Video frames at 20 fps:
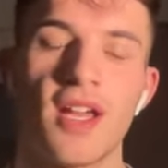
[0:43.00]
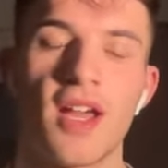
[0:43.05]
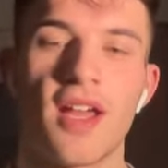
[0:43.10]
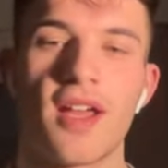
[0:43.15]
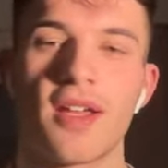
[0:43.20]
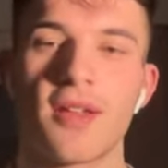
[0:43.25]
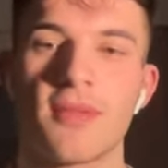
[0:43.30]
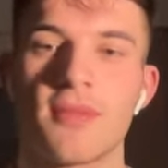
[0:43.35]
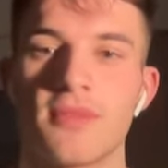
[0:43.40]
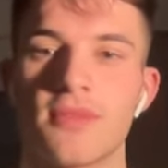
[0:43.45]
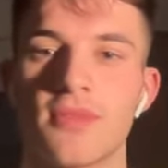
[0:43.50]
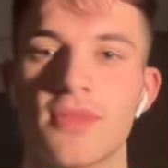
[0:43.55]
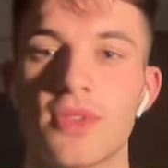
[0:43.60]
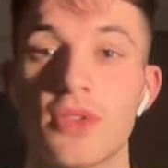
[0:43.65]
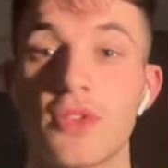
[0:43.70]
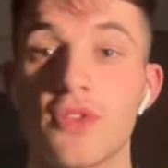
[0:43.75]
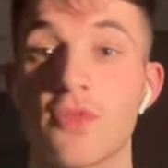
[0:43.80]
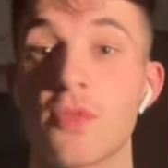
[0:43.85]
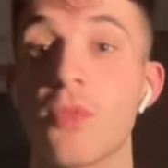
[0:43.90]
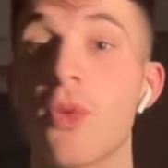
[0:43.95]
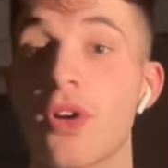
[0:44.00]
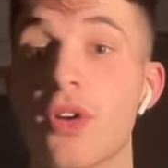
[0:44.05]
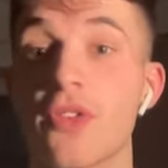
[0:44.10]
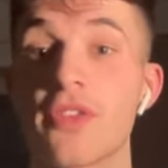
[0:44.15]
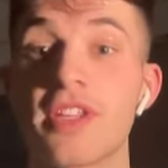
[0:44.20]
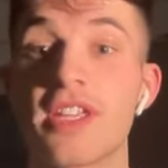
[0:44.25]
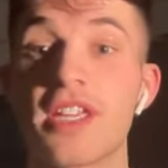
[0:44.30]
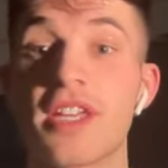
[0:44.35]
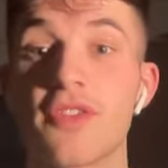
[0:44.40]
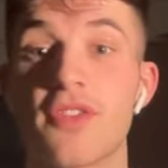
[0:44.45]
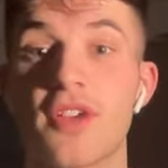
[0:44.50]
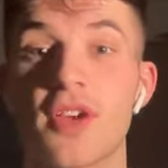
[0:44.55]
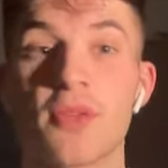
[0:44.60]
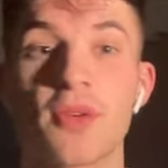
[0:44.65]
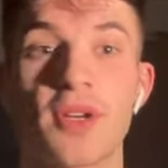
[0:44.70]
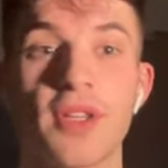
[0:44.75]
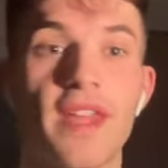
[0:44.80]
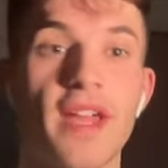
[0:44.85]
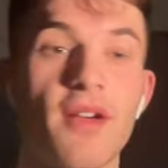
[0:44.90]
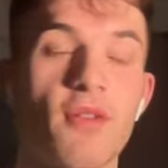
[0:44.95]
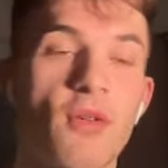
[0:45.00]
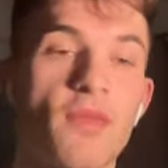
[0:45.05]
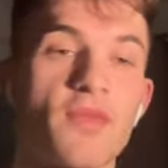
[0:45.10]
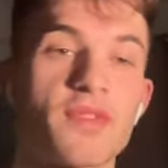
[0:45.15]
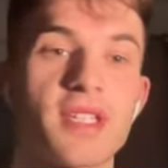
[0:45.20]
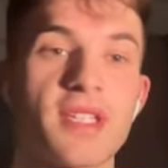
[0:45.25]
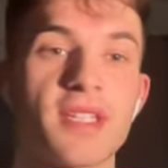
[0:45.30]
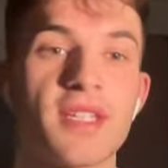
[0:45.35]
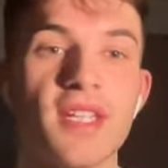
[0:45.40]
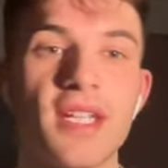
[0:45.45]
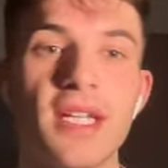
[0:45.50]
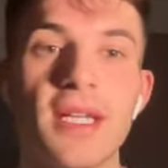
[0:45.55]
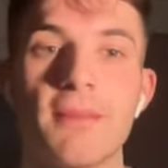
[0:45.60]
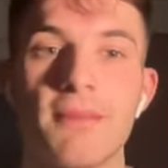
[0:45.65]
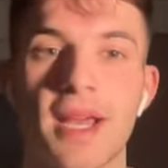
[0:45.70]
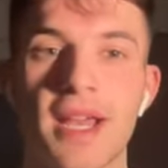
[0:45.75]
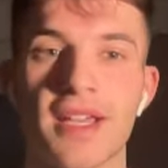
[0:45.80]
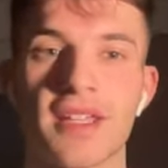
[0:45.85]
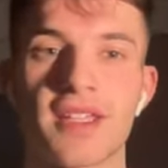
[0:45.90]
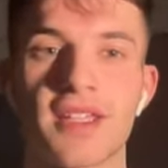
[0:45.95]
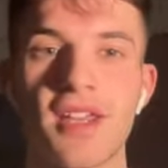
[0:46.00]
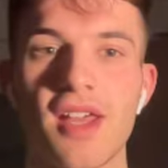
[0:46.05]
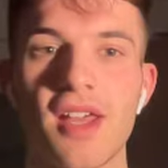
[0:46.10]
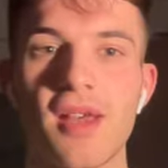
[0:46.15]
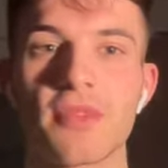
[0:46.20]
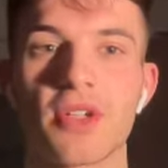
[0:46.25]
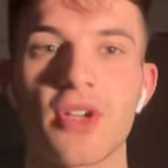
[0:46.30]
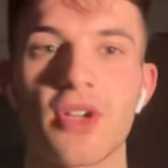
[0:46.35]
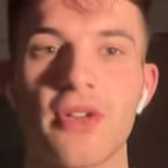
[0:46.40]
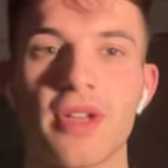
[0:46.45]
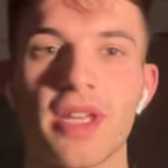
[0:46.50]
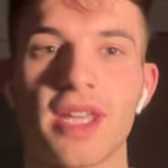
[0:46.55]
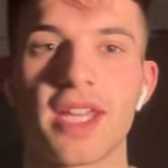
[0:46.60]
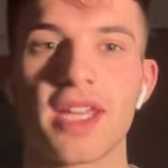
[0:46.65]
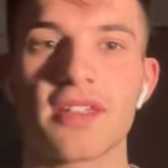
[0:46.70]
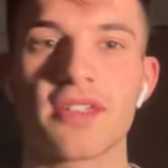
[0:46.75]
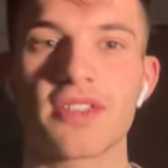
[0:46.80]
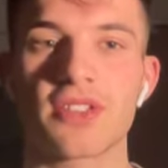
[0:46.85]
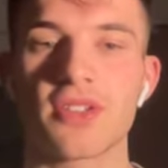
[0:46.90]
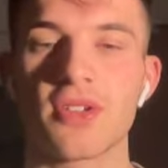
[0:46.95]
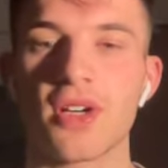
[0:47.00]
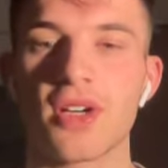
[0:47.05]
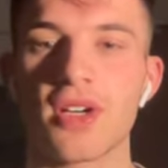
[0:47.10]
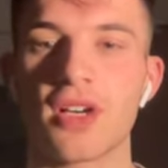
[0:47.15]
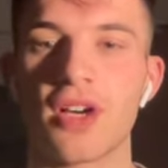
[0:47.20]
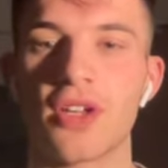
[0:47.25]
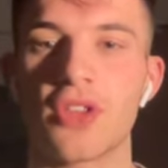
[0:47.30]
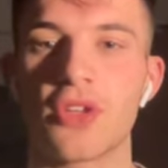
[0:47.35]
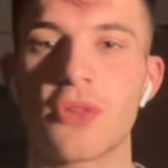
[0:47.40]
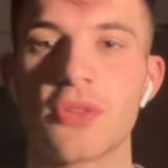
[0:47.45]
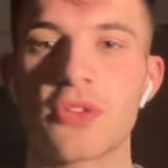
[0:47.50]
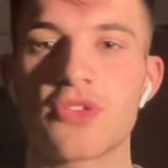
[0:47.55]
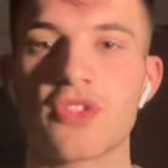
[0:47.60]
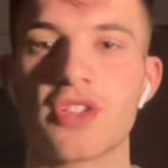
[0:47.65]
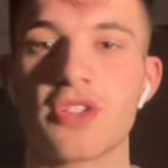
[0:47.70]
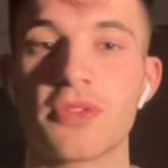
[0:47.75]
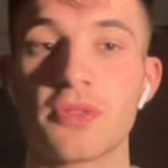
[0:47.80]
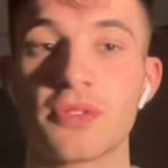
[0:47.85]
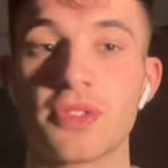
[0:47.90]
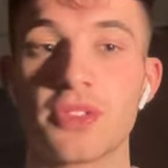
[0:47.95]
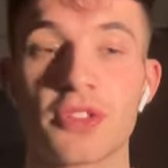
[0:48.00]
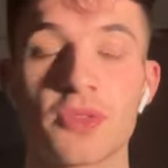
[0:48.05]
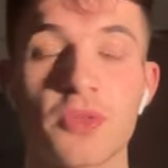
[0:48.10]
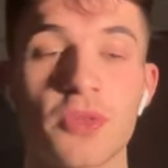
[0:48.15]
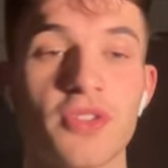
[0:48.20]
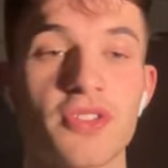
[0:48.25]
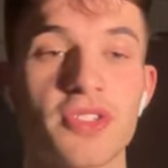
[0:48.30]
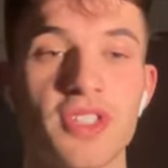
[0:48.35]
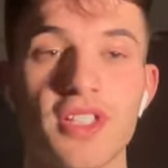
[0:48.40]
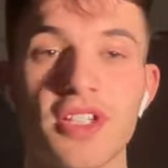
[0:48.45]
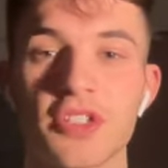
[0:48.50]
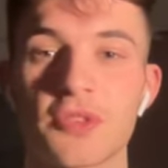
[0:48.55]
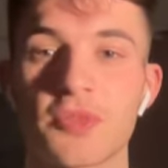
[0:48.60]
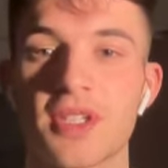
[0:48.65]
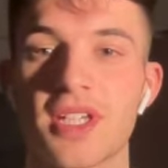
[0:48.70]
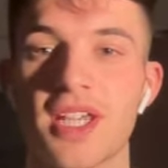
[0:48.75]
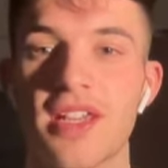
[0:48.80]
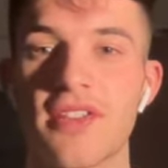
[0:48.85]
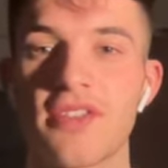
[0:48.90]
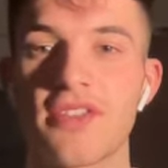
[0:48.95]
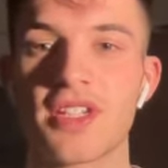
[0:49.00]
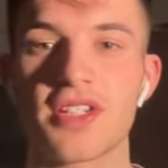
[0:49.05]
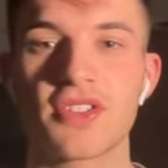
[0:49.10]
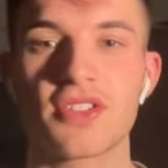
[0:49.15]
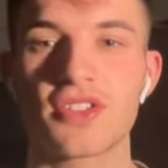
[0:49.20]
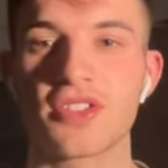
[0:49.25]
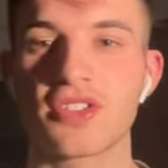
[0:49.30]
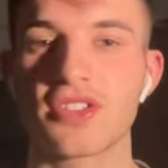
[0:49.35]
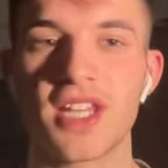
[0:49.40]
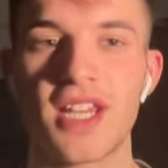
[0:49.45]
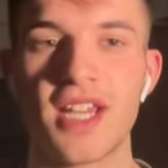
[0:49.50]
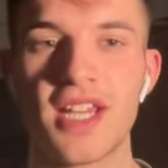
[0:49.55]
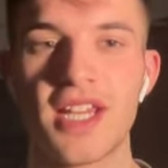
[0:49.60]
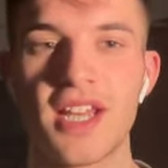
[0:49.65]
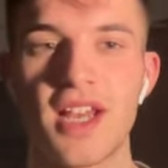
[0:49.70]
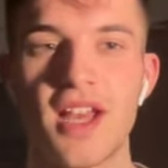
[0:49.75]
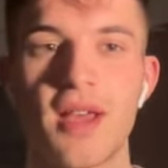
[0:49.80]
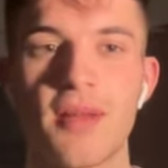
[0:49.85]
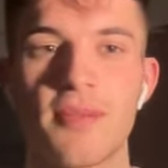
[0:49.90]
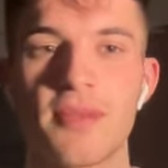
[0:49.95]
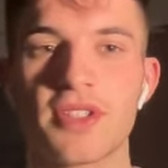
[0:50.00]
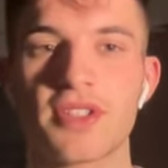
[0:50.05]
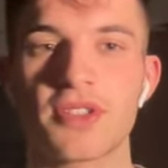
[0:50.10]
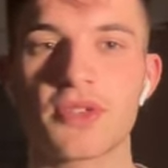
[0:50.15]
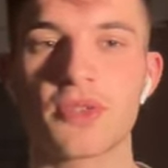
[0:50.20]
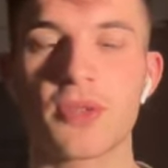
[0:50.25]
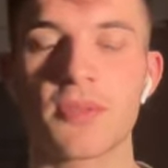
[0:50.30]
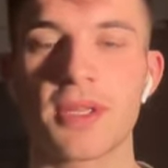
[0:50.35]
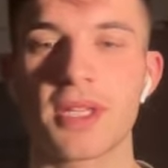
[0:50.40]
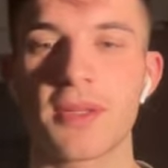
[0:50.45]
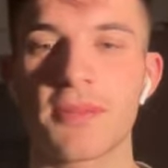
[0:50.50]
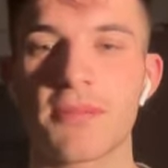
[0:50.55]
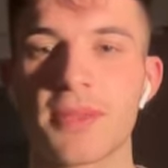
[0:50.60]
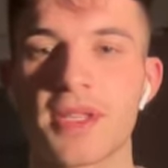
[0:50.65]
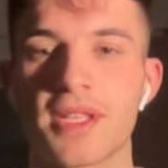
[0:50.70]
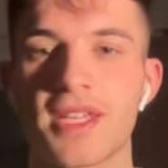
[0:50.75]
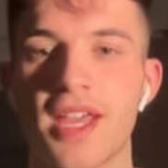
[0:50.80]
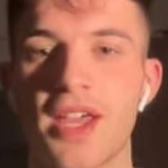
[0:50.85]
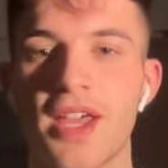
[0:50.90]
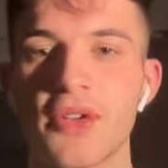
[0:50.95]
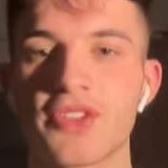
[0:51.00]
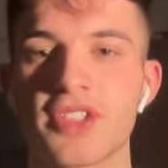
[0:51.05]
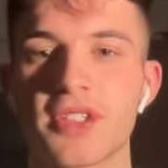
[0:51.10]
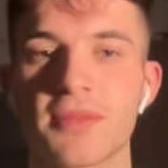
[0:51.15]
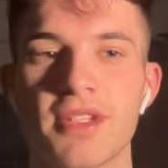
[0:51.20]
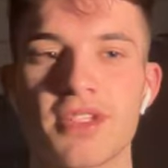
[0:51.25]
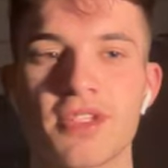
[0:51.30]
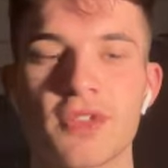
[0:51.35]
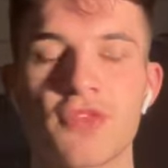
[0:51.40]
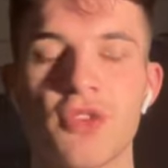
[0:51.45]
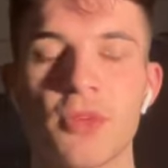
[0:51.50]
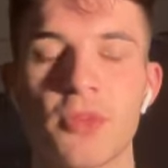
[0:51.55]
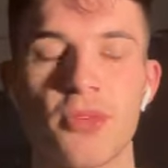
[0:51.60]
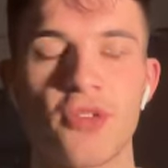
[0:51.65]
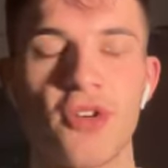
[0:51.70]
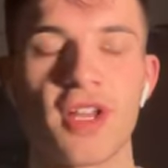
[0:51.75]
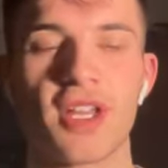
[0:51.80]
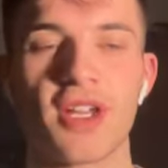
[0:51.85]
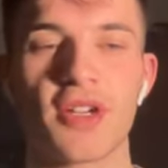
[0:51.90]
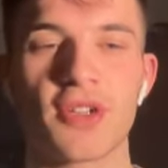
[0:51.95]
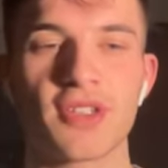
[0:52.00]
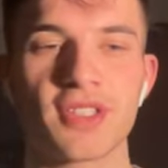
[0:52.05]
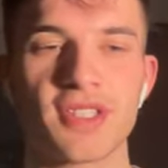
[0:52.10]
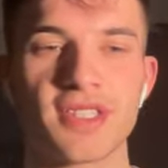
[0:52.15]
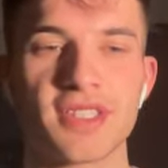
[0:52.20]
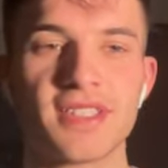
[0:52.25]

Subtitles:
who work on the EFL, and they're obviously back going again. So our Norwich writer was in Swansea last weekend, and it's all a big chaotic mess of football right now.